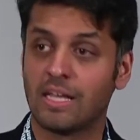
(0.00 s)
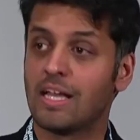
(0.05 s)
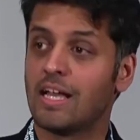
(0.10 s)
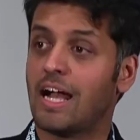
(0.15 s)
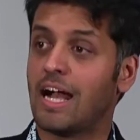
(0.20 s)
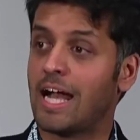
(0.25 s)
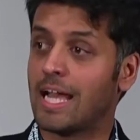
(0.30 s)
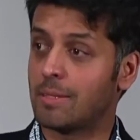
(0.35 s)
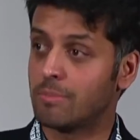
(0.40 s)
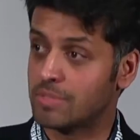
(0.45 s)

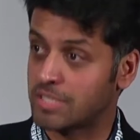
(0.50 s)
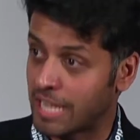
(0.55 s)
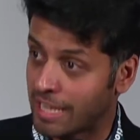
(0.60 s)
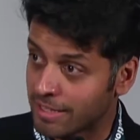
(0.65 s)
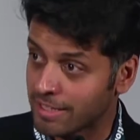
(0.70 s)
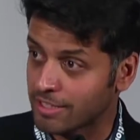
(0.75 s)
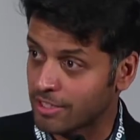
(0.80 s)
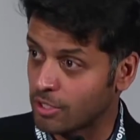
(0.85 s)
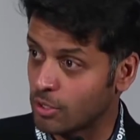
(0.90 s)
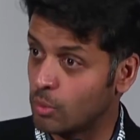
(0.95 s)
I'm
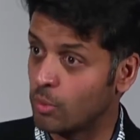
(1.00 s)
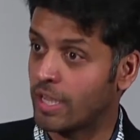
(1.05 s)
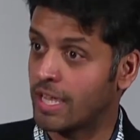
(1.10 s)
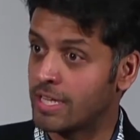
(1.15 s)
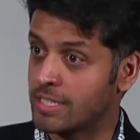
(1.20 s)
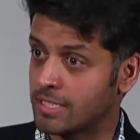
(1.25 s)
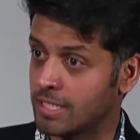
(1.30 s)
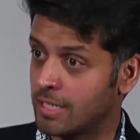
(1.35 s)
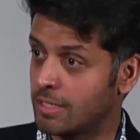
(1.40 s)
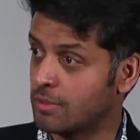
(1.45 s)
telling you,
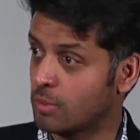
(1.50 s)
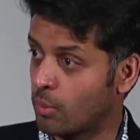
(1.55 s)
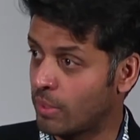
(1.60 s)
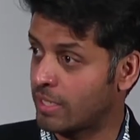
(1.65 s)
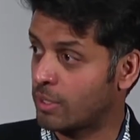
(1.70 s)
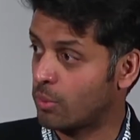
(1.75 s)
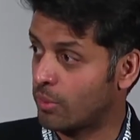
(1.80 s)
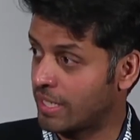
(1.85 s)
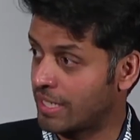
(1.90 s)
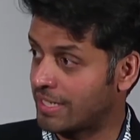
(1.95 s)
hint, hint, wink,
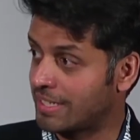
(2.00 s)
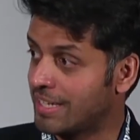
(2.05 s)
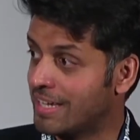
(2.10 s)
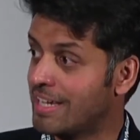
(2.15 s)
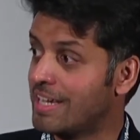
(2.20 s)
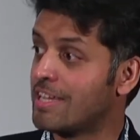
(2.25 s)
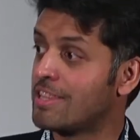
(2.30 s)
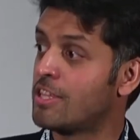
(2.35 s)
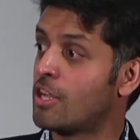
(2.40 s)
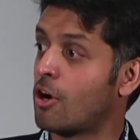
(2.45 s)
wink,
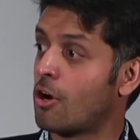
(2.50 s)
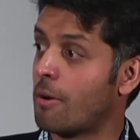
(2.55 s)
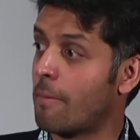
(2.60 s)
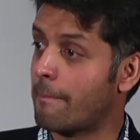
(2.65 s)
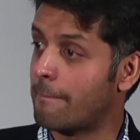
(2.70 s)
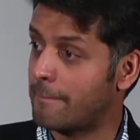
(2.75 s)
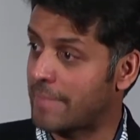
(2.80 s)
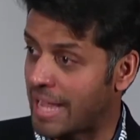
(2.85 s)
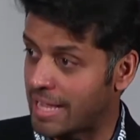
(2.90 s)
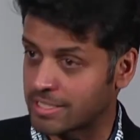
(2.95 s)
there are
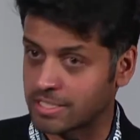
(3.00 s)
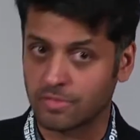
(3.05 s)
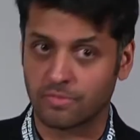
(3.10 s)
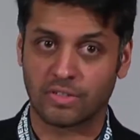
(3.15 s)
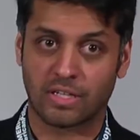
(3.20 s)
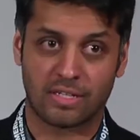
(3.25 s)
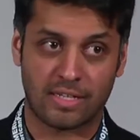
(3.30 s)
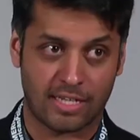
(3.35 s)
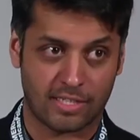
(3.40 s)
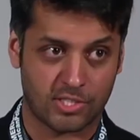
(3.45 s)
massive
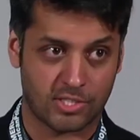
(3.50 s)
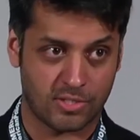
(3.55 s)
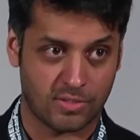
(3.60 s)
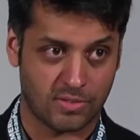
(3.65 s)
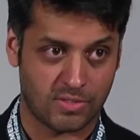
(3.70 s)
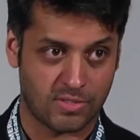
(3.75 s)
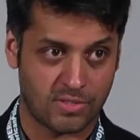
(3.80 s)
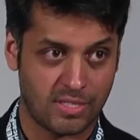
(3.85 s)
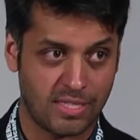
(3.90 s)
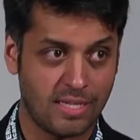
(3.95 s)

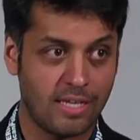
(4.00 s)
connections.